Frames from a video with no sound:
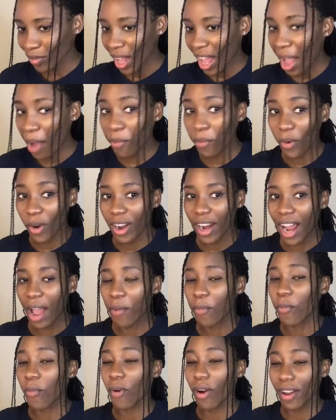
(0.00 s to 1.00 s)
I
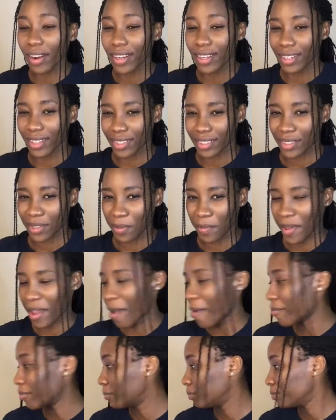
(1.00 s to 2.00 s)
wanted it to
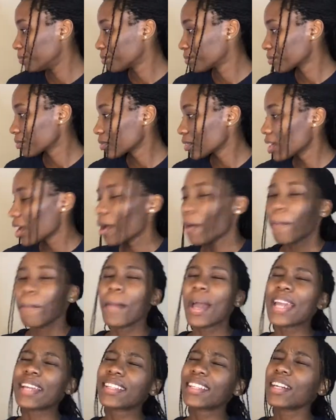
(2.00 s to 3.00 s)
be.
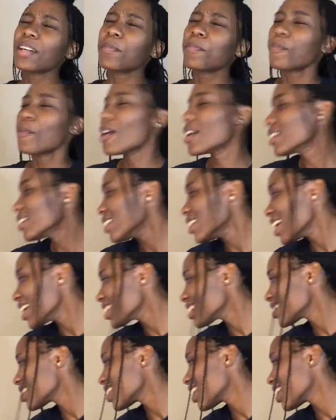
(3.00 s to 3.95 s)
Makeup one last